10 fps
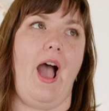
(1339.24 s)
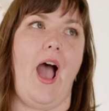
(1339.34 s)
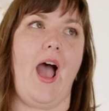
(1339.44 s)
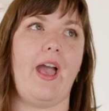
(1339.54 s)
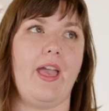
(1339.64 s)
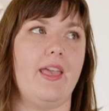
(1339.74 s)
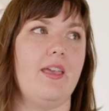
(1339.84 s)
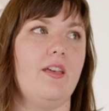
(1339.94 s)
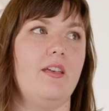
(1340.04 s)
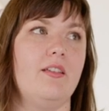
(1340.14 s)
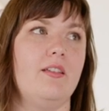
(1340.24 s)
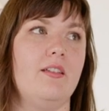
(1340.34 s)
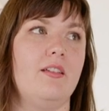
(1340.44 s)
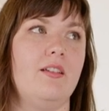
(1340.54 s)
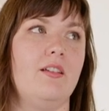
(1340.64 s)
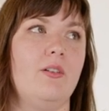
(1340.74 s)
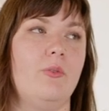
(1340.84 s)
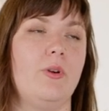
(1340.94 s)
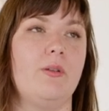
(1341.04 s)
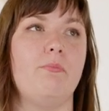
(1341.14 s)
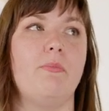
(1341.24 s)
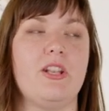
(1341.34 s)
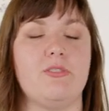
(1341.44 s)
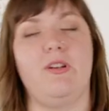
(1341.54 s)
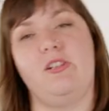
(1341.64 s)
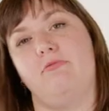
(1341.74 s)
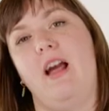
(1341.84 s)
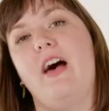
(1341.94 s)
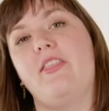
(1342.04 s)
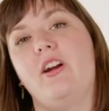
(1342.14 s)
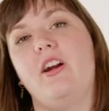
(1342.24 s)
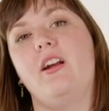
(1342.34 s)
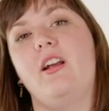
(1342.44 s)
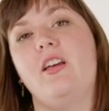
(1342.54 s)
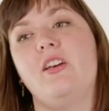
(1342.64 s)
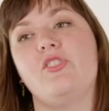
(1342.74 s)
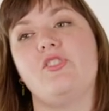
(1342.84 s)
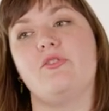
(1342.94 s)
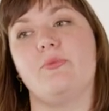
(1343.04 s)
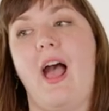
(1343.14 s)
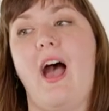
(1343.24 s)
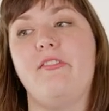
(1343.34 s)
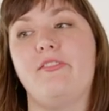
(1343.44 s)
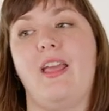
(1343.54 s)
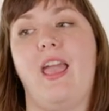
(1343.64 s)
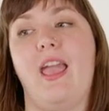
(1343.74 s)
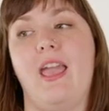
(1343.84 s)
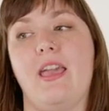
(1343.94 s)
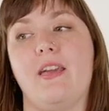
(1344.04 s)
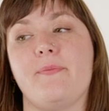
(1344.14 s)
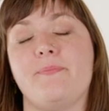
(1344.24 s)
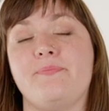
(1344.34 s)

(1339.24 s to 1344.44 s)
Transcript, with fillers: I would much, much rather draft a